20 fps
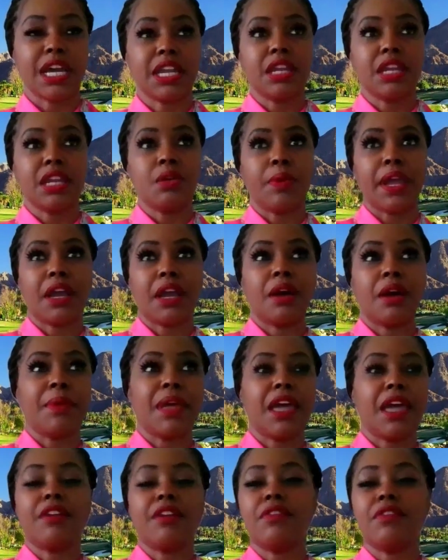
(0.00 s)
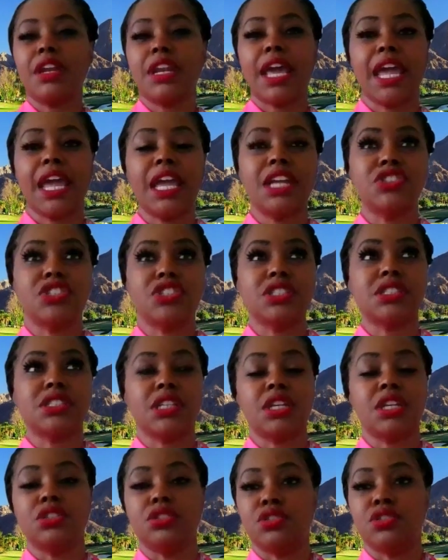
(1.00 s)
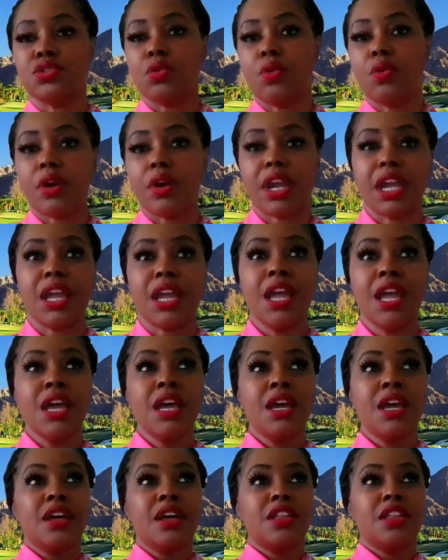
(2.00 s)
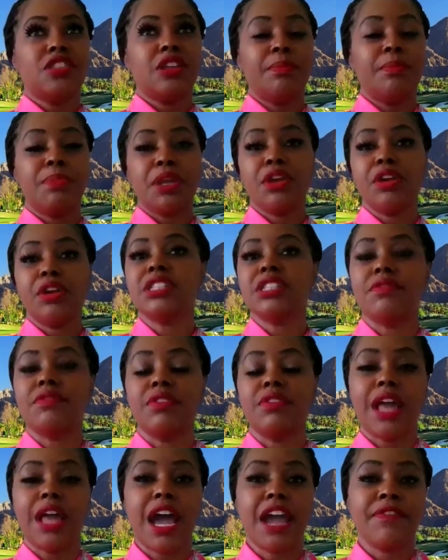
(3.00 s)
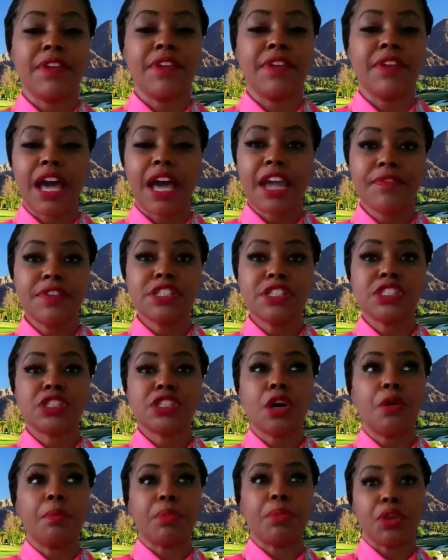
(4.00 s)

I get to wake up every day and just enjoy the beauties of life. And life is so